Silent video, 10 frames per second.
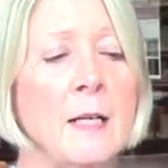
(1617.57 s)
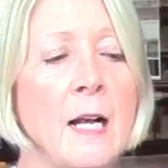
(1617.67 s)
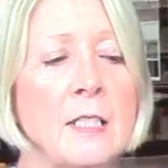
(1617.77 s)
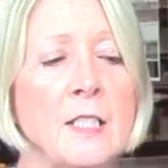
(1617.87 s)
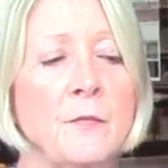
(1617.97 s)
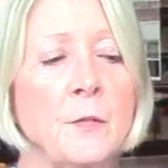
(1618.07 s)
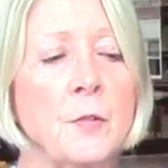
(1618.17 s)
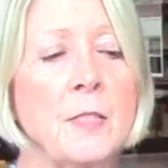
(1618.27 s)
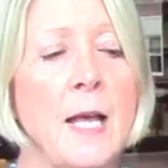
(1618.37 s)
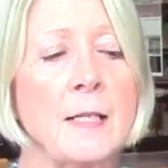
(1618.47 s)
as the
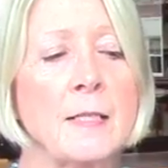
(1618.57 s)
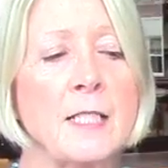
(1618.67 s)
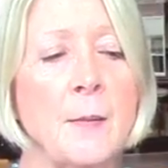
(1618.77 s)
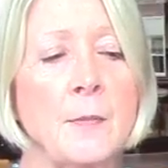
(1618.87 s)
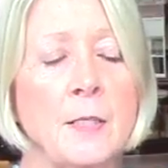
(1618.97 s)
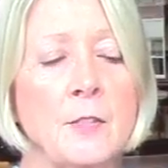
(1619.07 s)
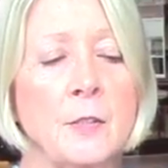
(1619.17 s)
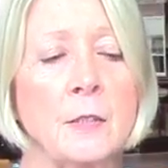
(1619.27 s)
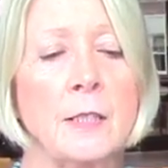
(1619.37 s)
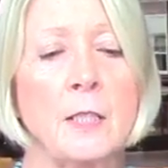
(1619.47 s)
first antiseptic to
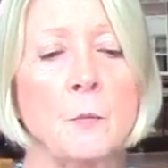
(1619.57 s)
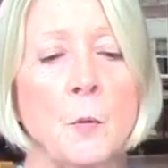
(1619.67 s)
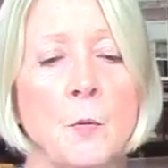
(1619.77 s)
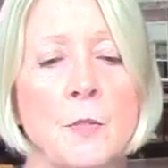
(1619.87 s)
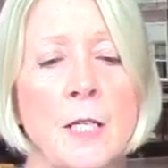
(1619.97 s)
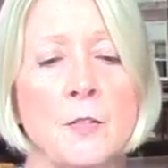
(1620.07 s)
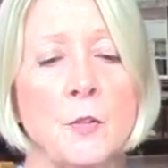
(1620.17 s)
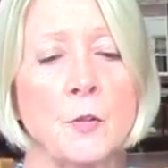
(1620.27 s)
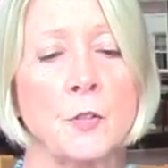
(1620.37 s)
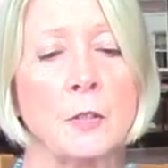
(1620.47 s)
clean wounds and
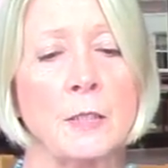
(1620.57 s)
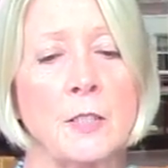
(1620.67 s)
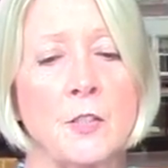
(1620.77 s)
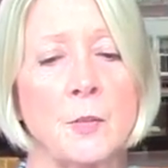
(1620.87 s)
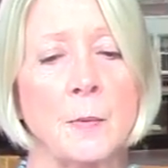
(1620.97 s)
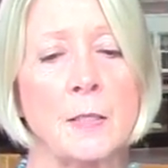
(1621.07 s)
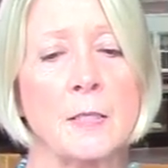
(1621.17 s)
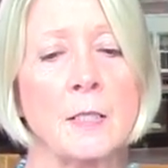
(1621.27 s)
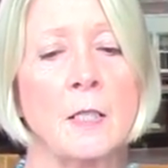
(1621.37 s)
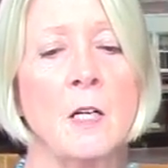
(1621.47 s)
surgical instruments.